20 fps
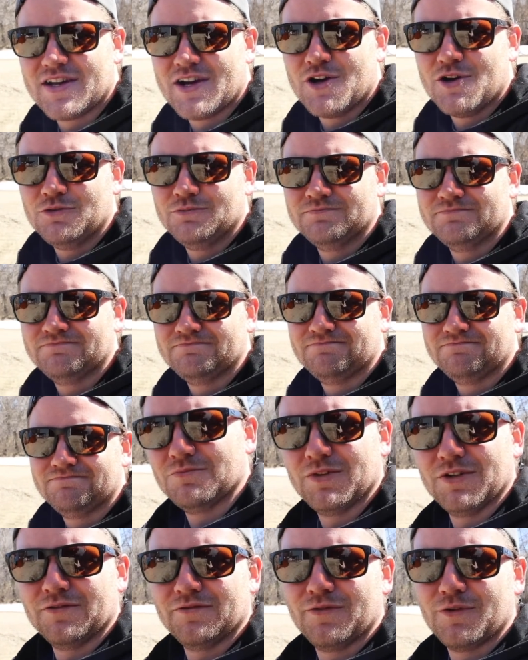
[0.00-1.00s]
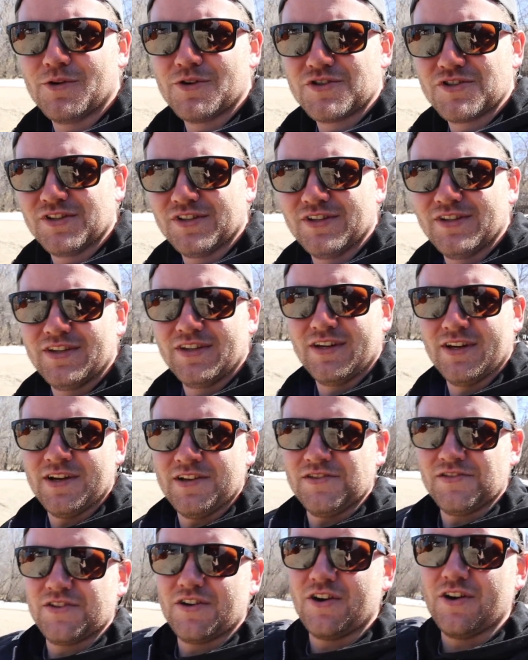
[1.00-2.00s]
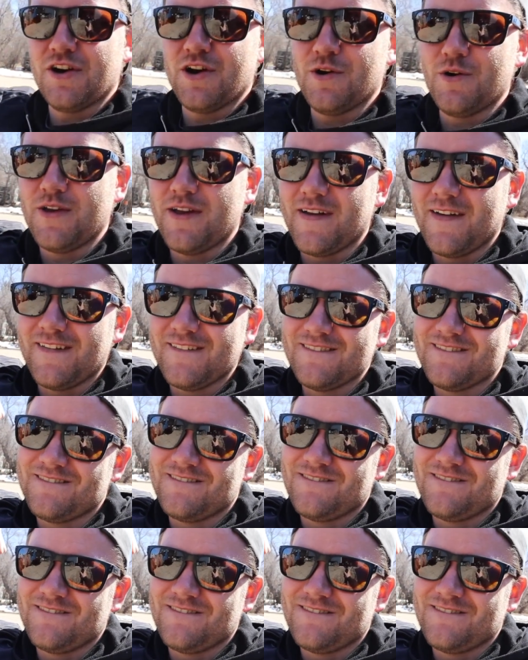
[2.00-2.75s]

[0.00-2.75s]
out, but unfortunately the guns aren't out yet.